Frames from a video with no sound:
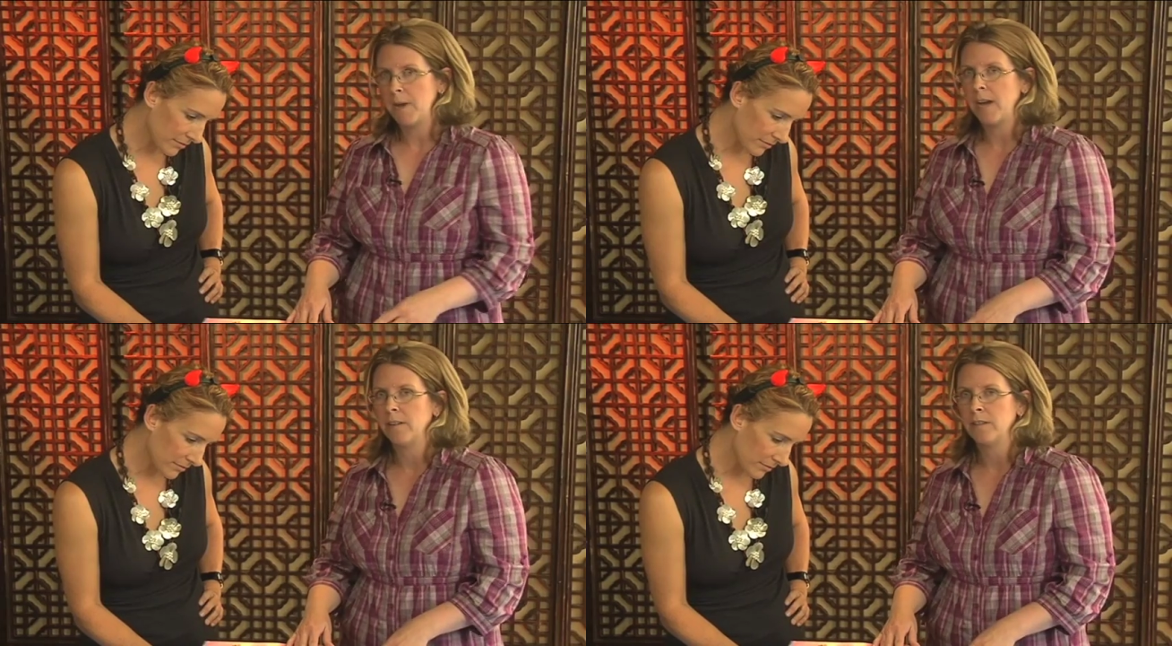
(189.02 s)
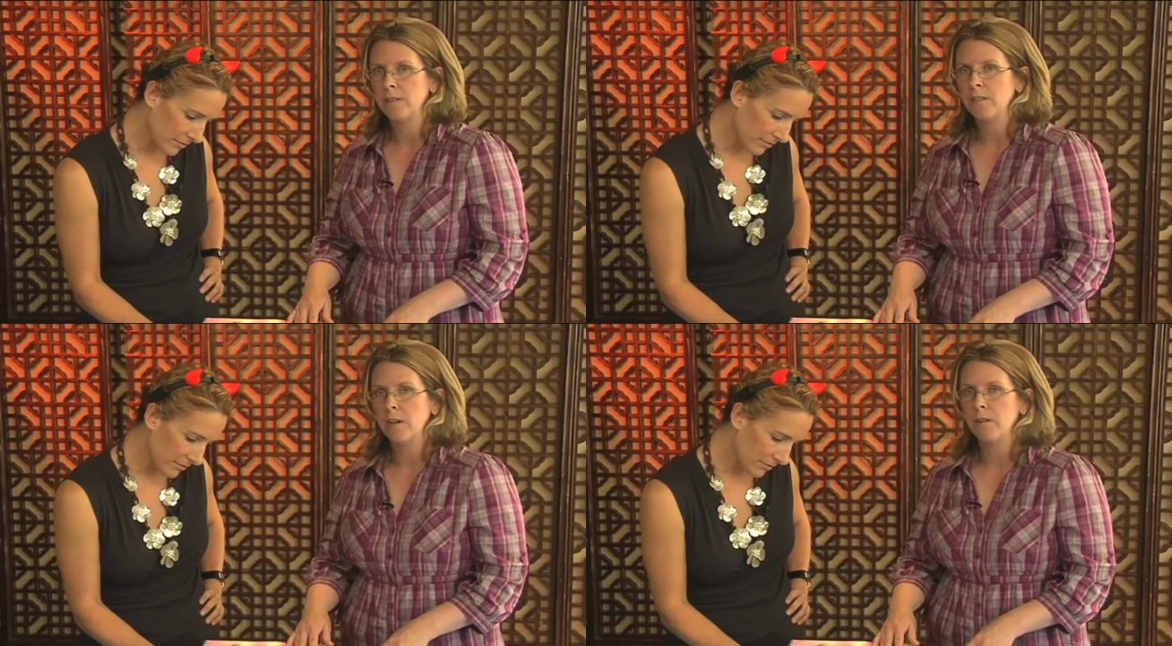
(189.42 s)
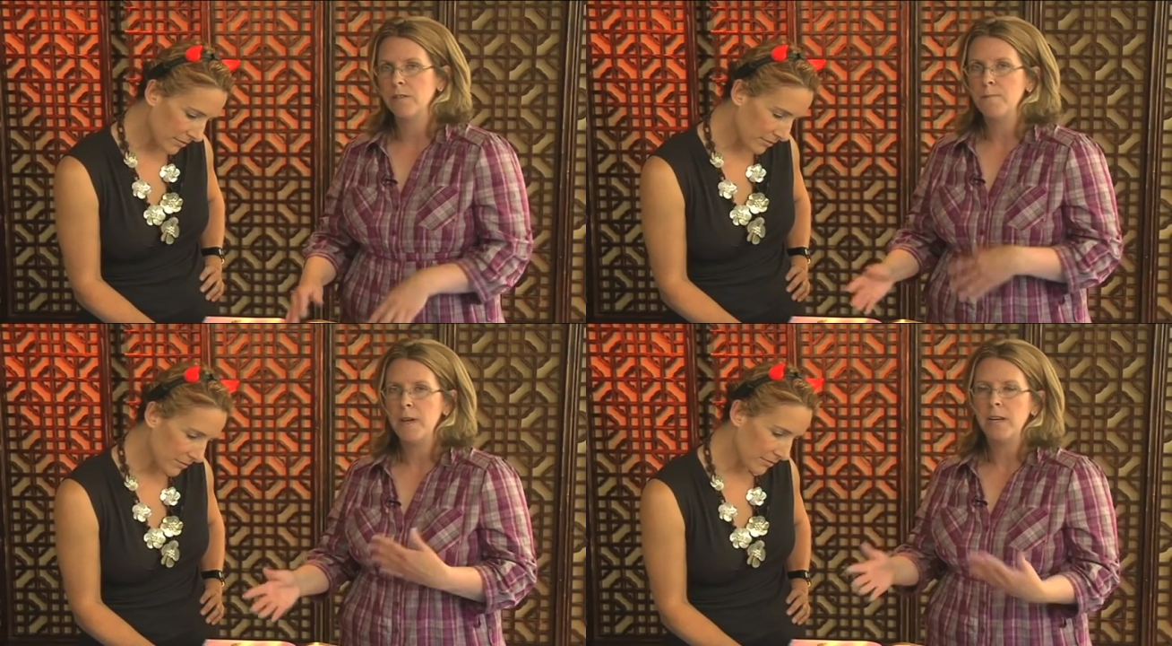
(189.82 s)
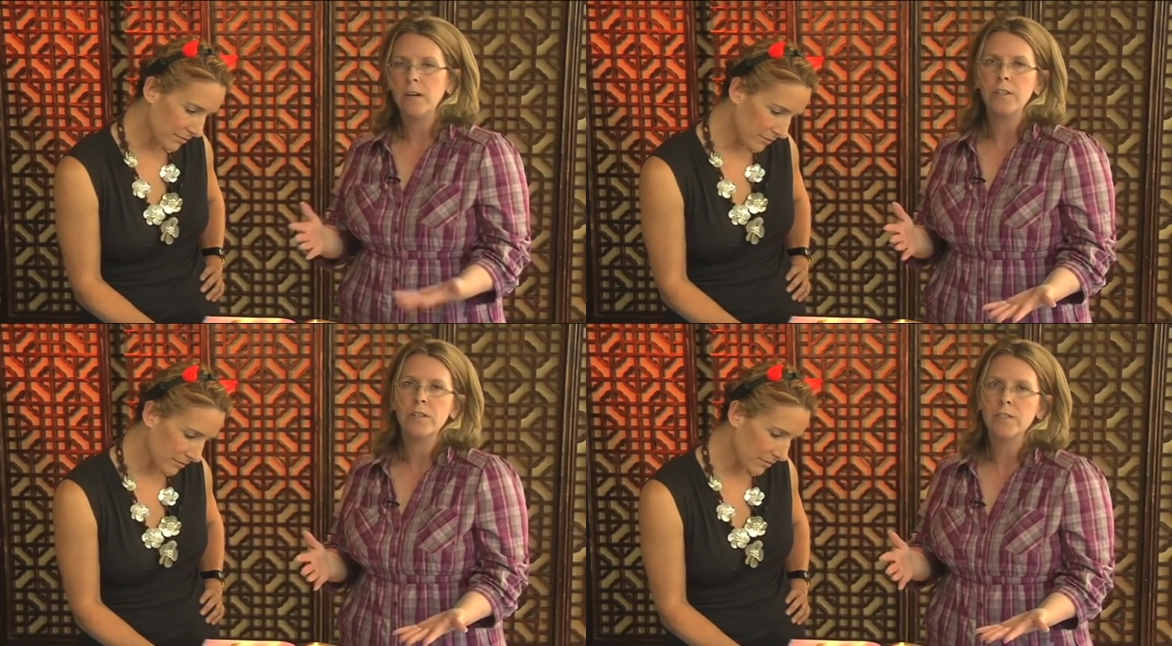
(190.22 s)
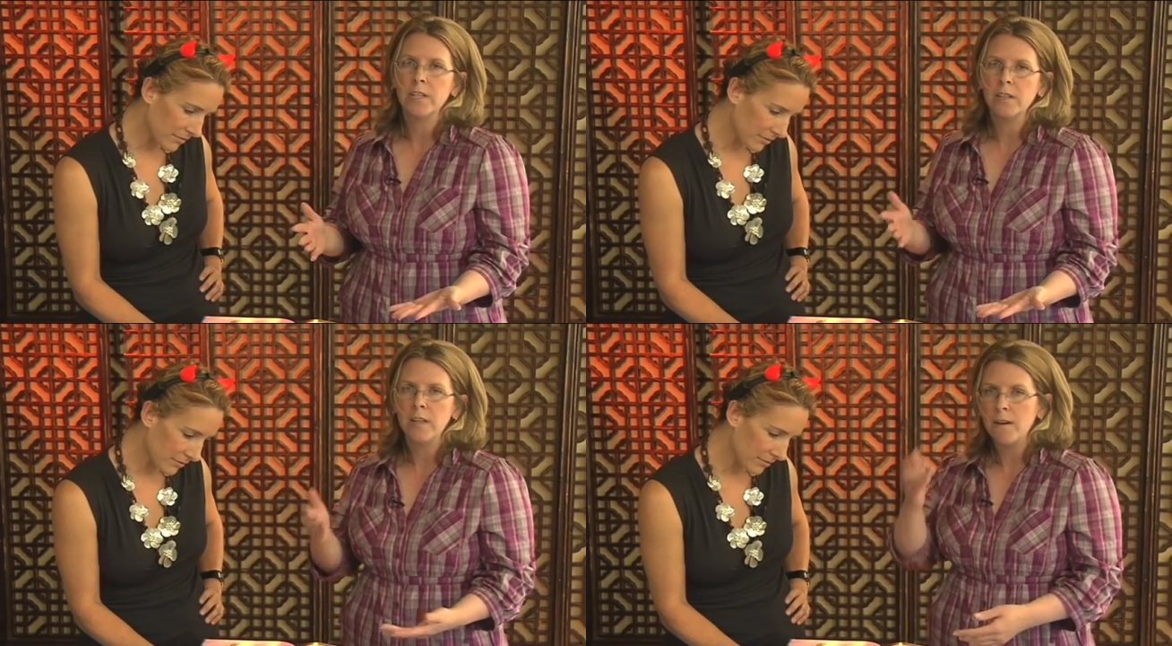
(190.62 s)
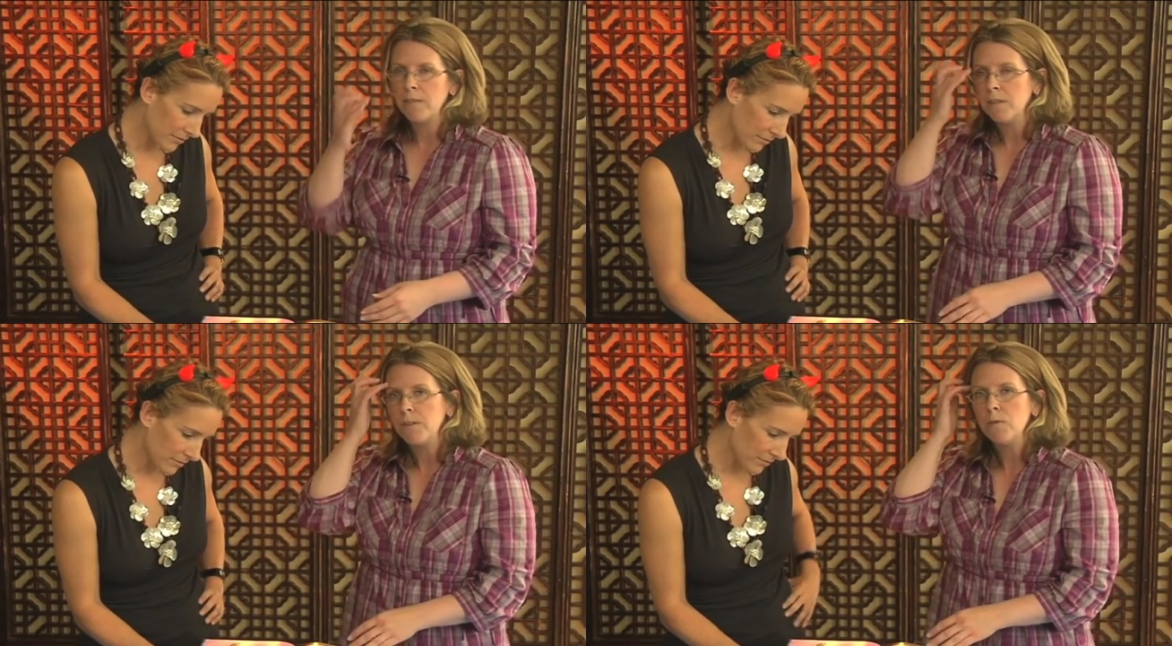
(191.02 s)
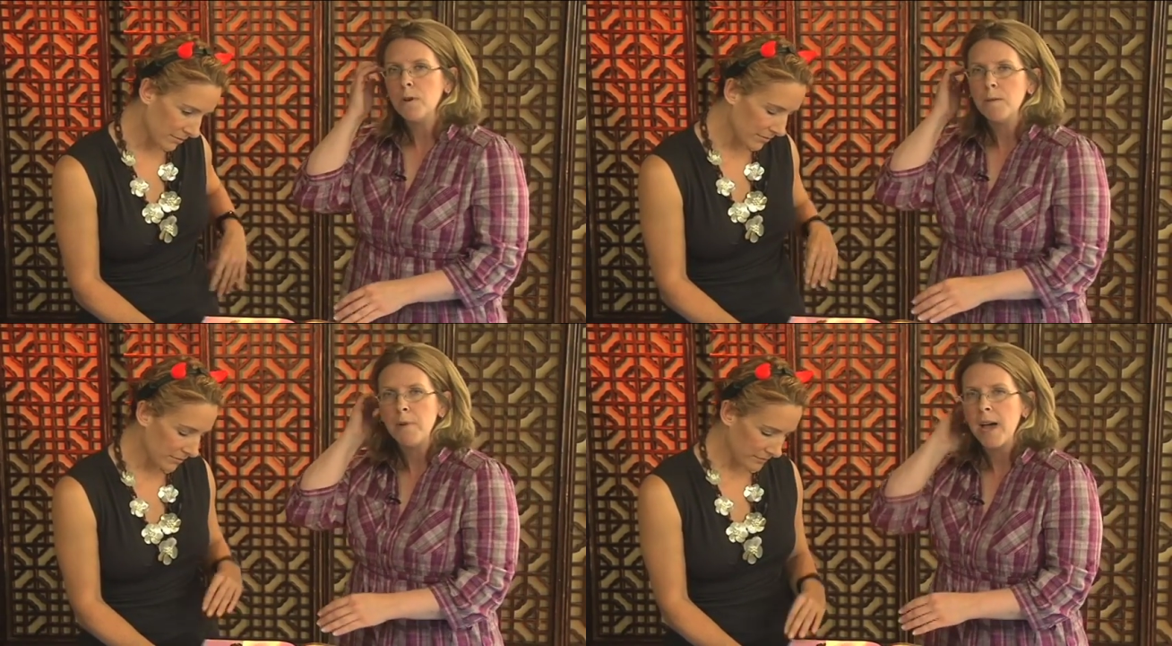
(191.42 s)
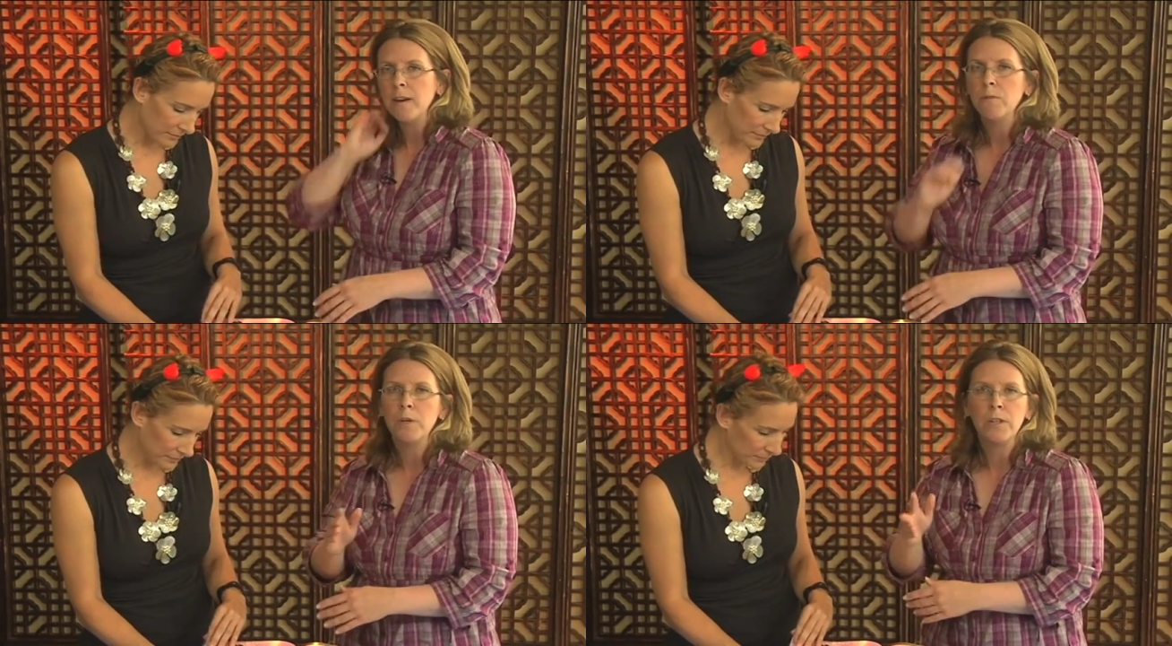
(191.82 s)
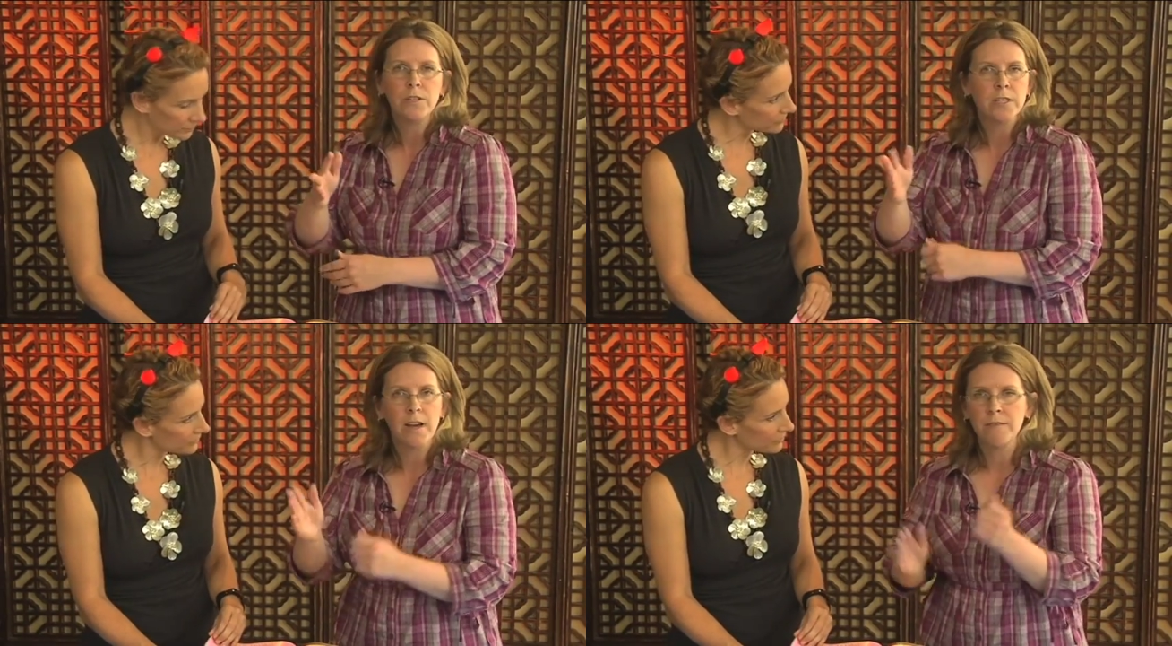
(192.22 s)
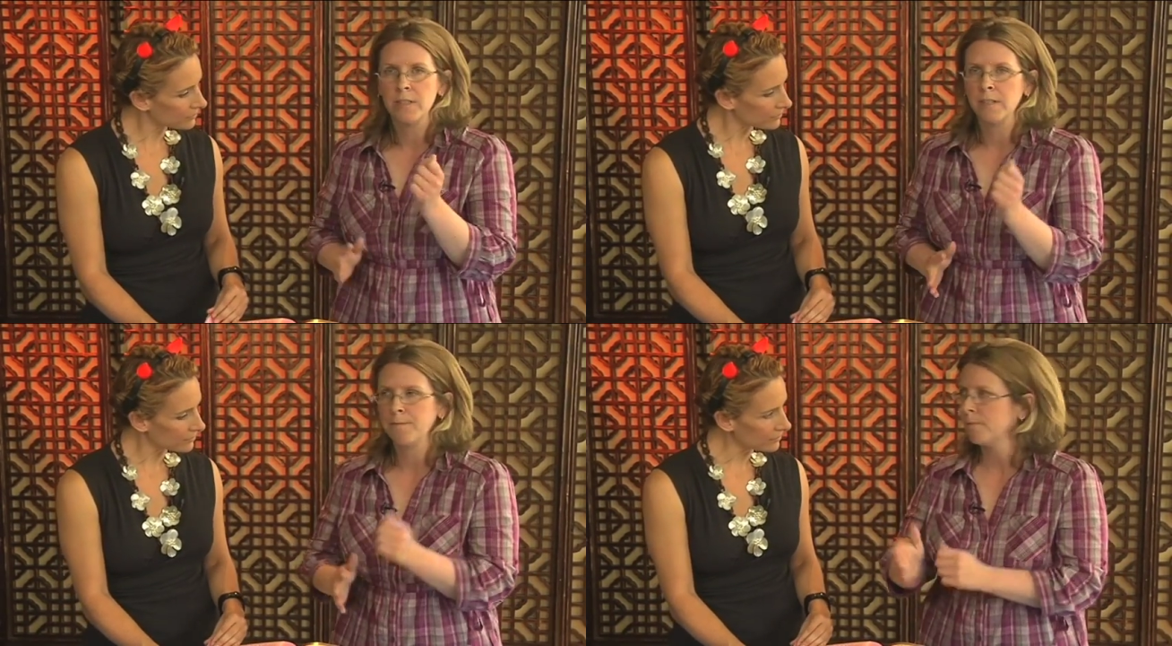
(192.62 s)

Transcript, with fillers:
Speaker 1: patterns. So depending on your skill level, if you want a pattern where you just have to